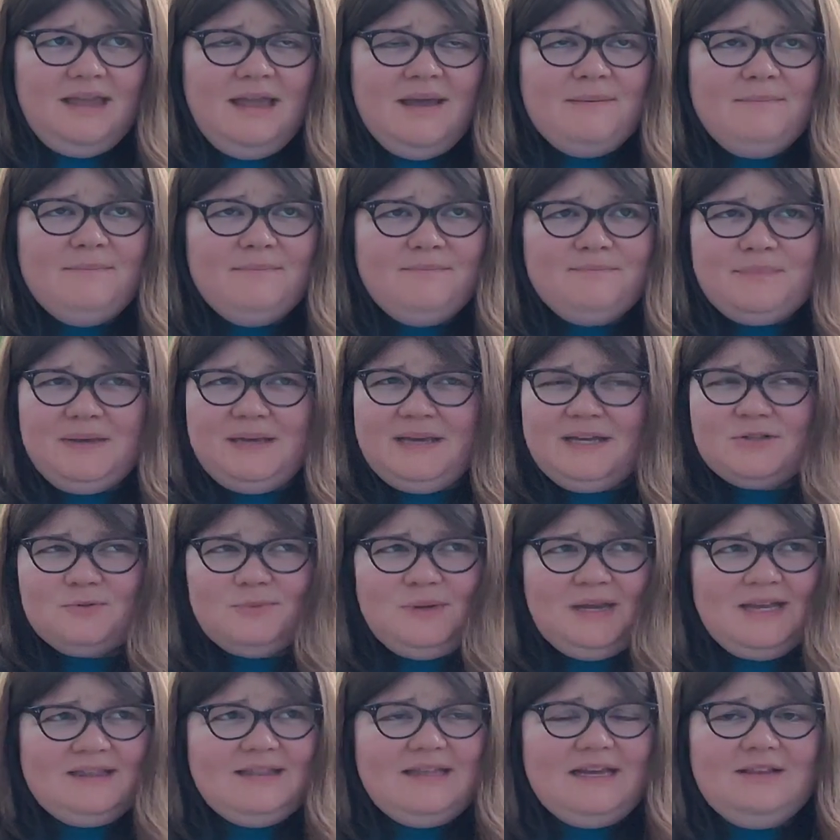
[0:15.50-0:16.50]
and because
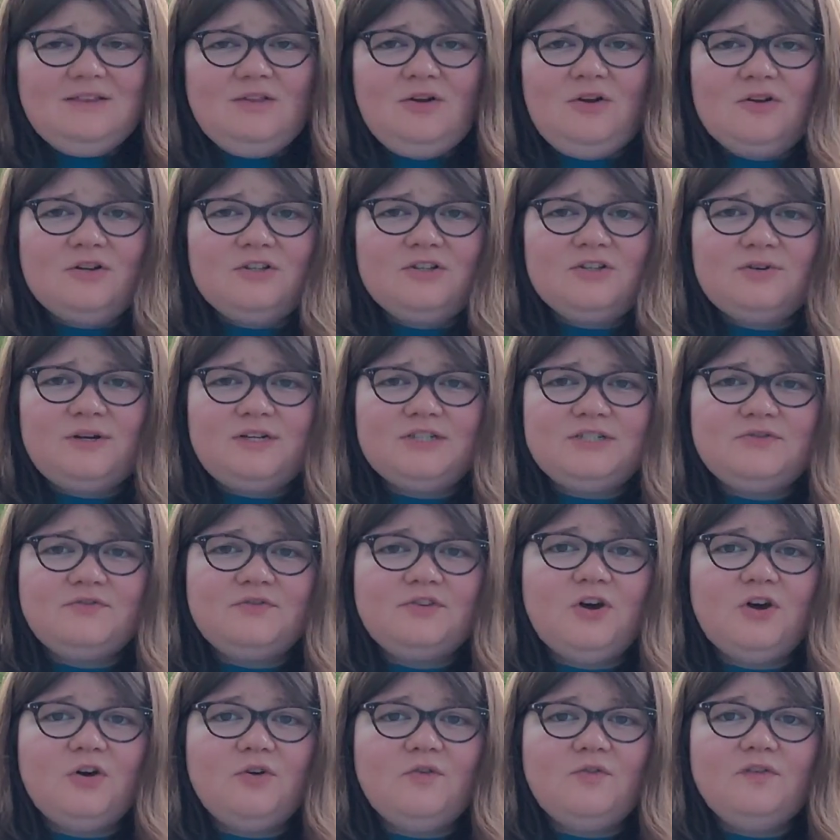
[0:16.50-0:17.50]
we had that long stretch of
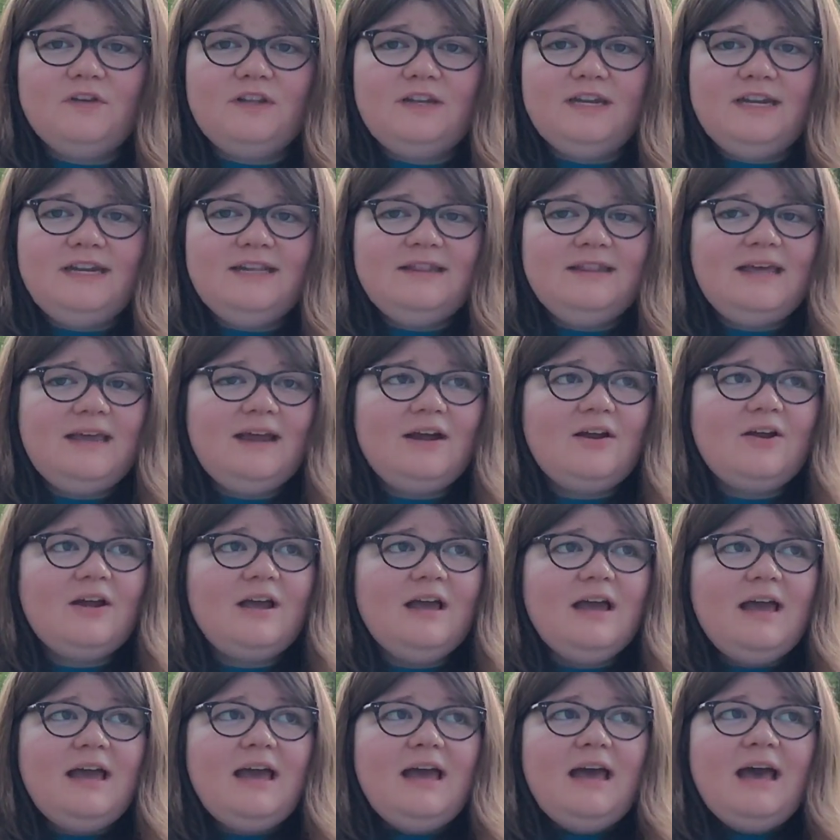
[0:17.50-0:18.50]
COVID in there,
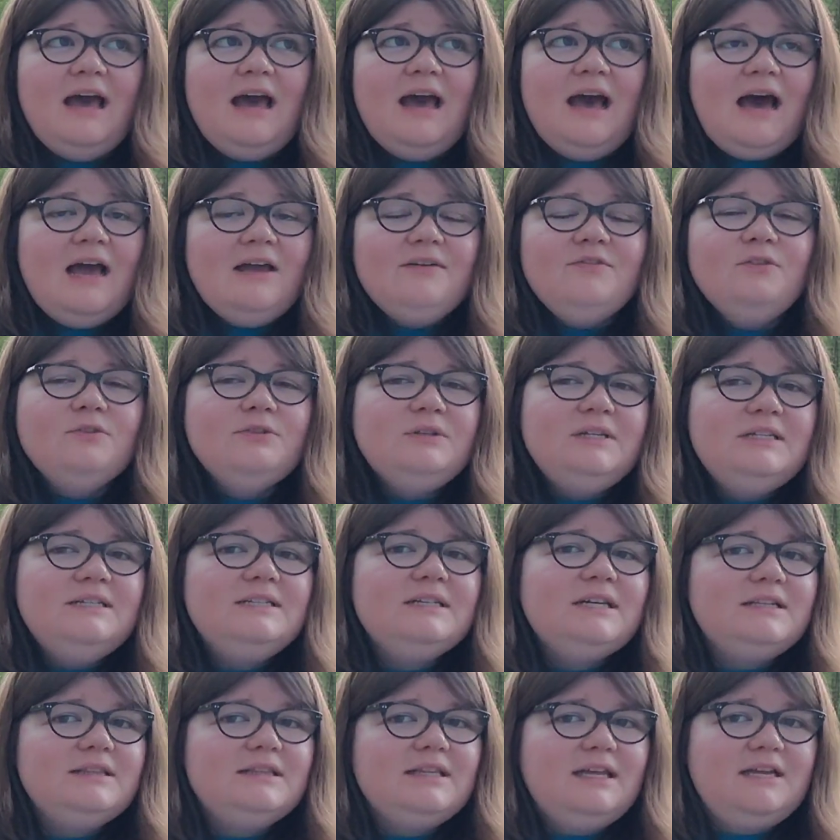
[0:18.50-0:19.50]
I've only
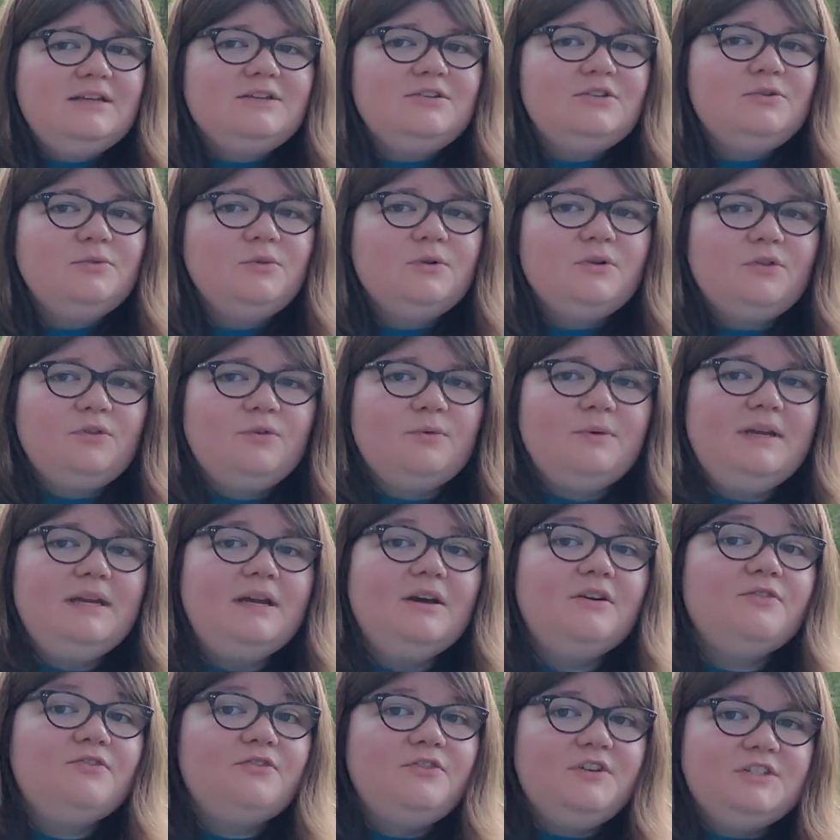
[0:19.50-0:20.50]
done like two or three
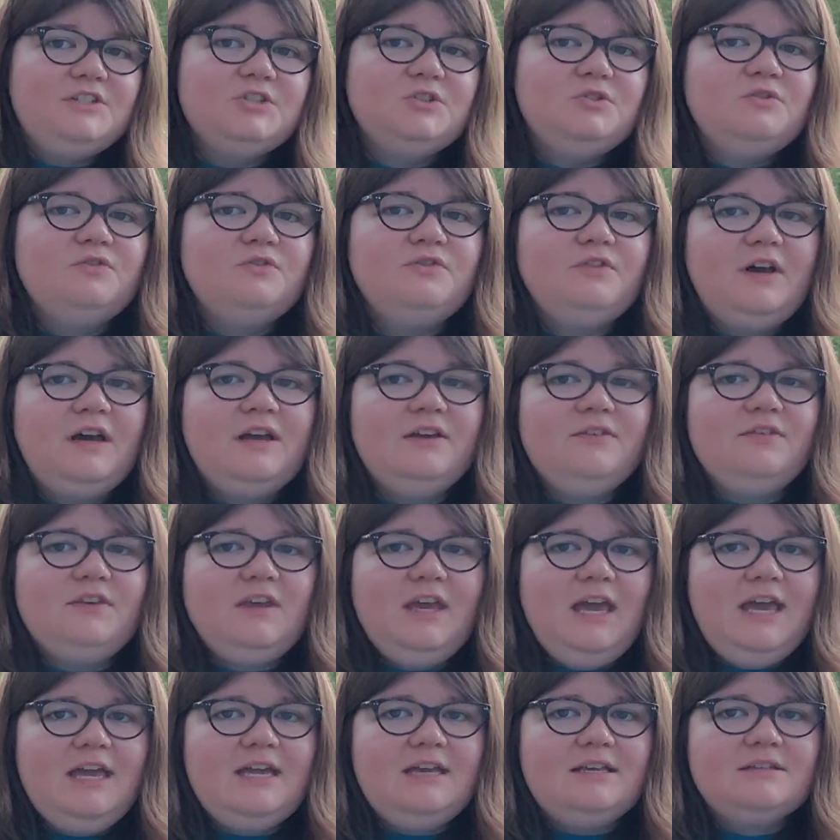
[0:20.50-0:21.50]
official
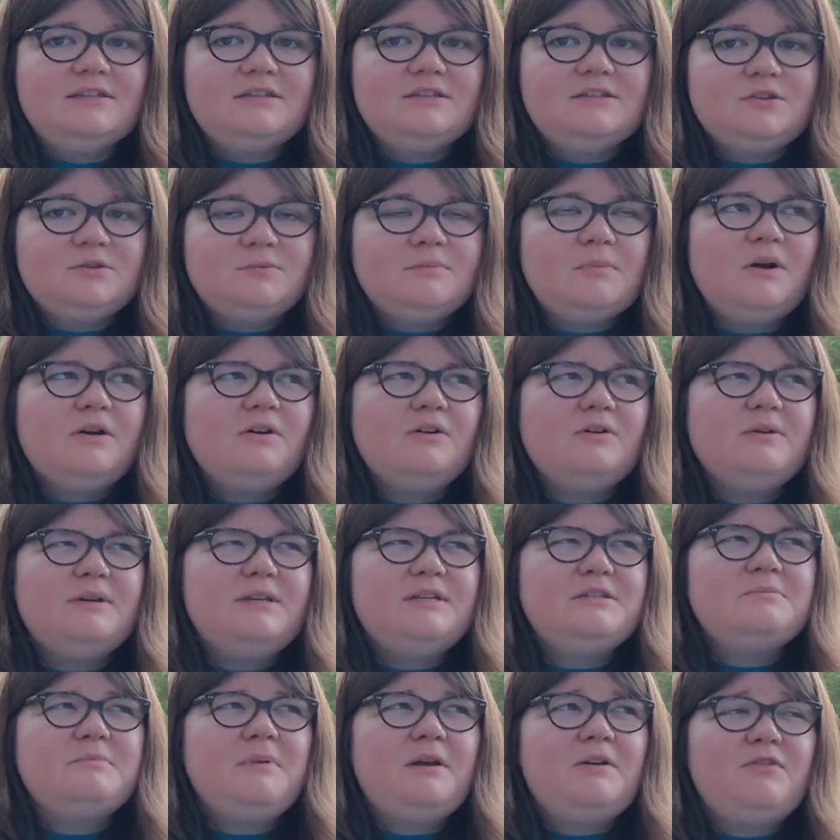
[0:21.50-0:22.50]
5Ks. Tomorrow
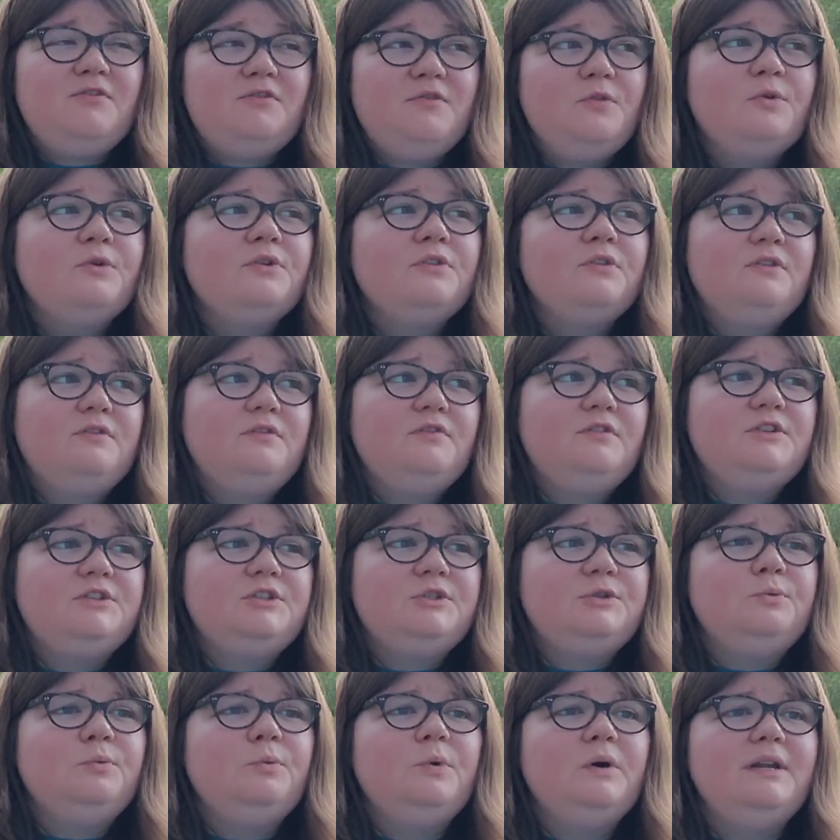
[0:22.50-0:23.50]
is my fourth
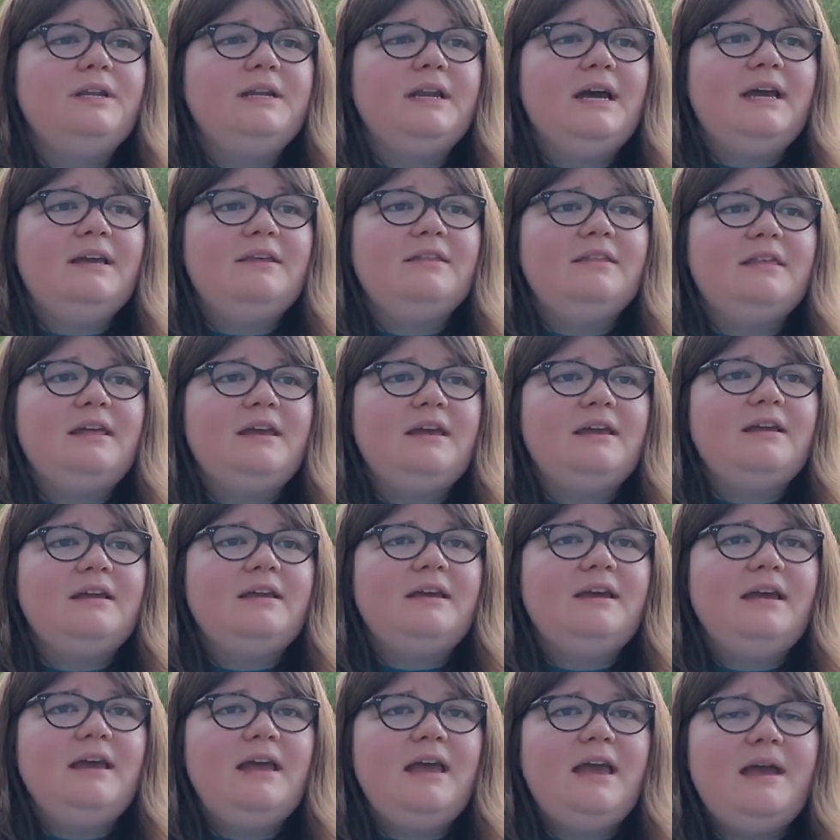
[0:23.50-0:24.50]
official one, I think.
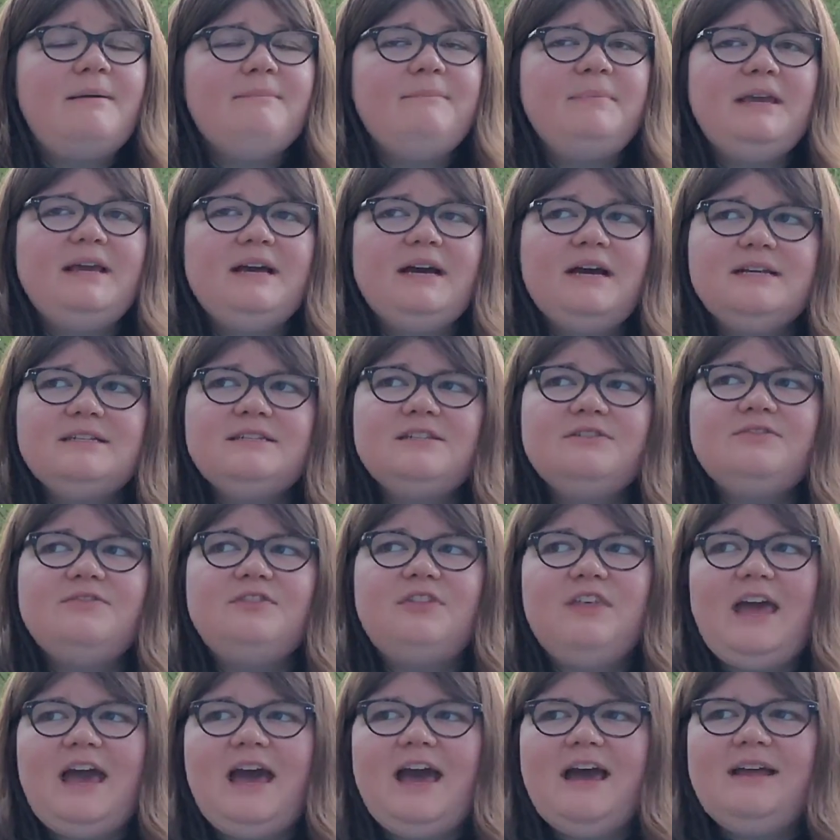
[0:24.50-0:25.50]
And because
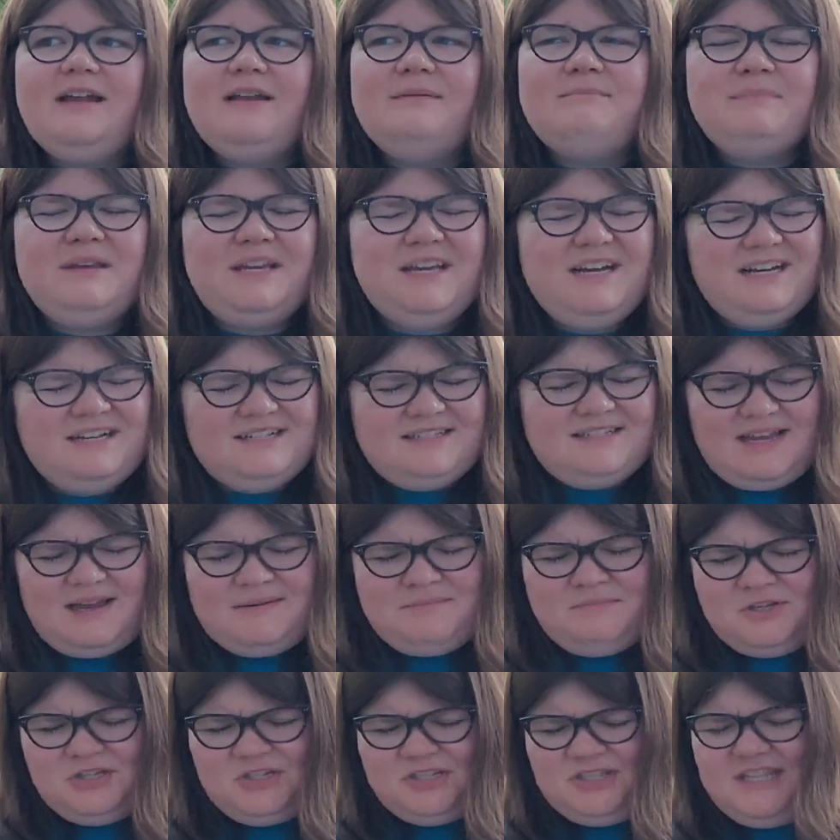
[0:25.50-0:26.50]
of that, and because
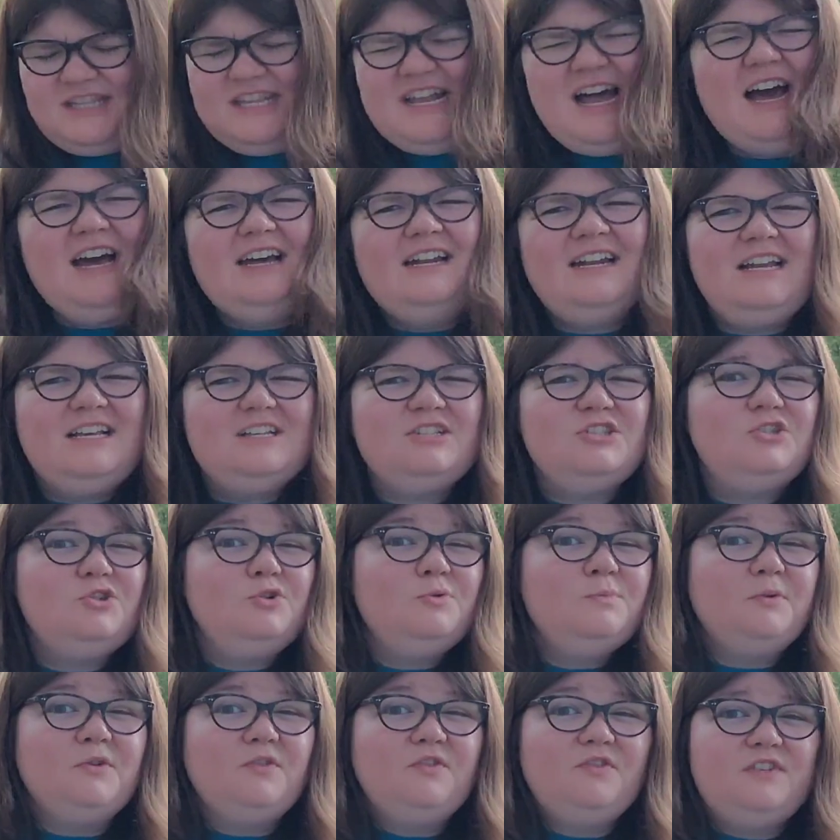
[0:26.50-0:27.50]
I'm just not a
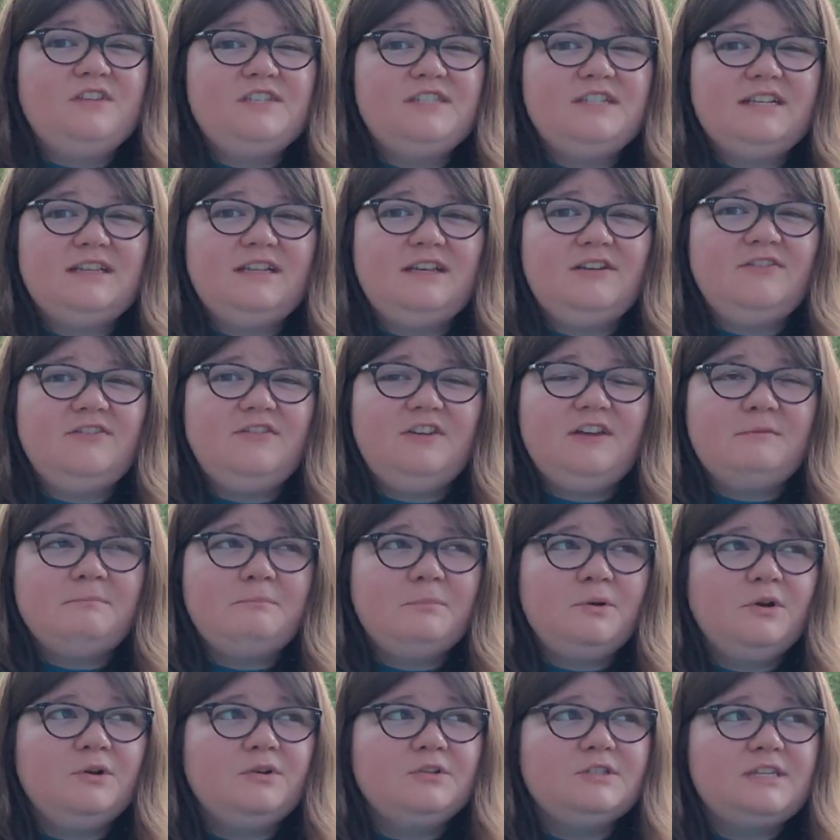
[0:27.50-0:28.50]
super physically fit
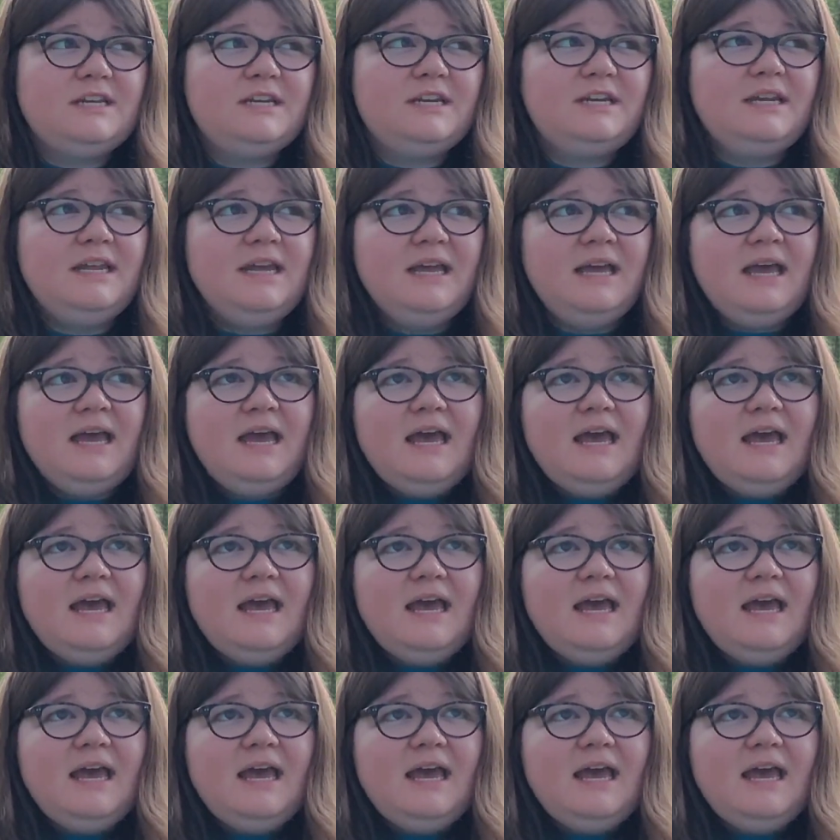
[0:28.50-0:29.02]
person,